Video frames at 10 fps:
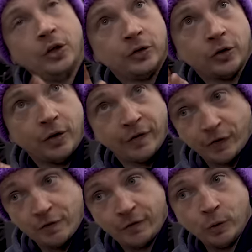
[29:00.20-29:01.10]
So the
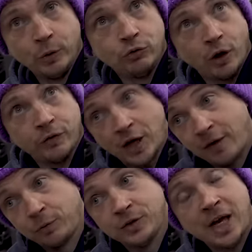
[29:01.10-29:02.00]
front four wheel drive
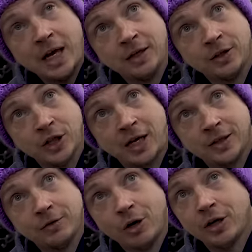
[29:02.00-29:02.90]
shaft was hitting the
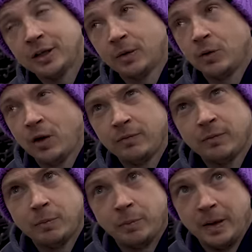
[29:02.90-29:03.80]
chassis, right? And we were like,
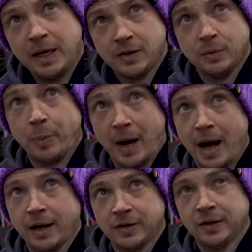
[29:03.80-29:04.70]
this is
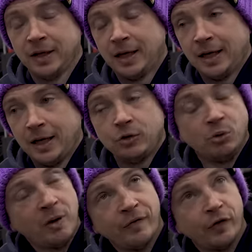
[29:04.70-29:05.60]
bad. Yeah.
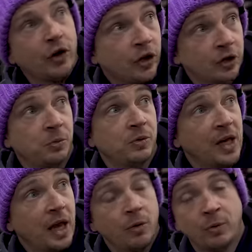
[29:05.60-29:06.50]
So we went through it. Customer was
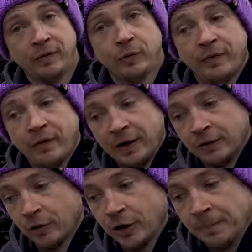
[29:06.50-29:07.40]
here, went through everything,
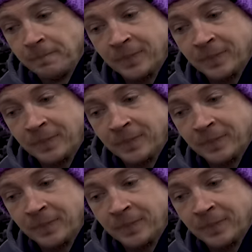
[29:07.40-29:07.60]
right?